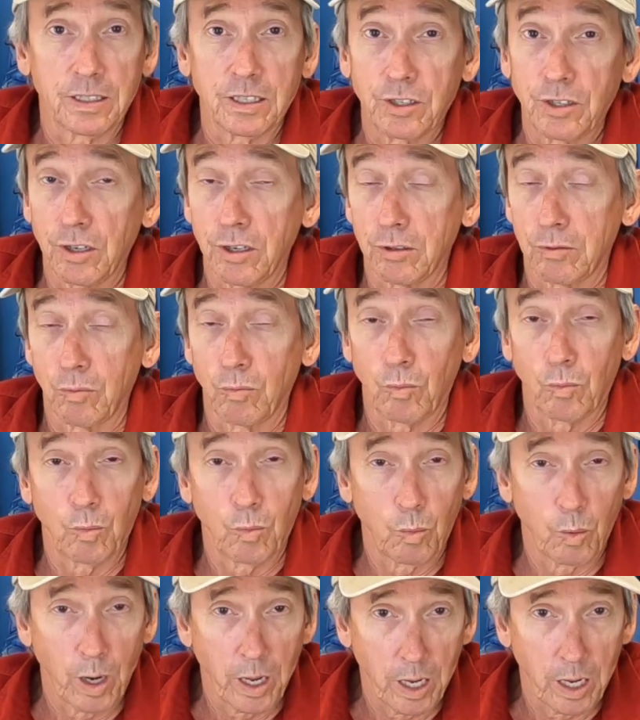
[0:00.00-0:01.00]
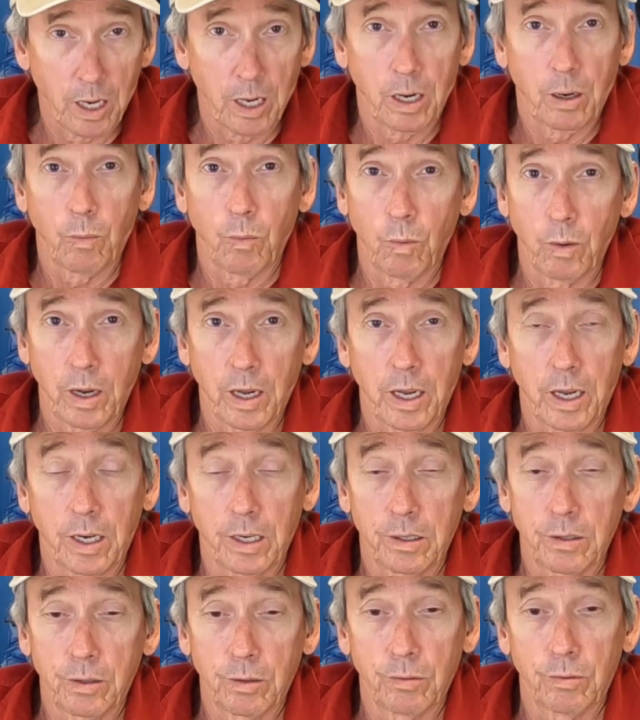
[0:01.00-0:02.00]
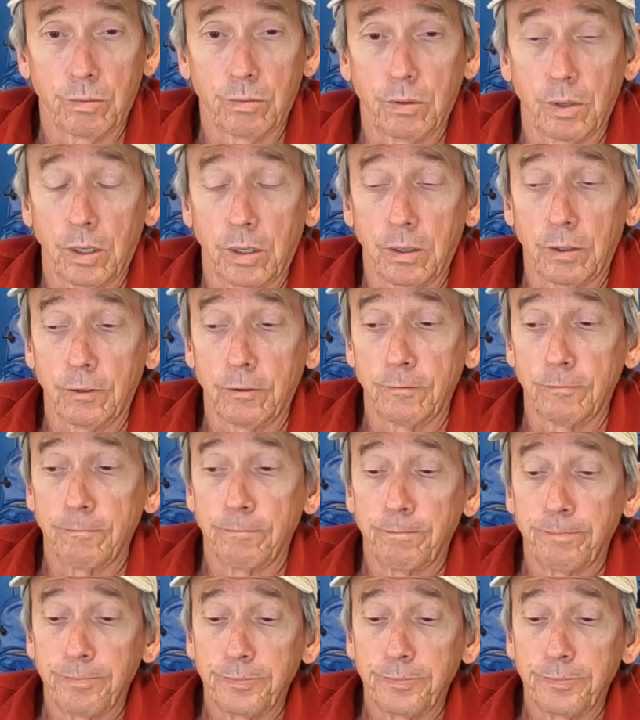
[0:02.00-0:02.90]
is just way, way too low.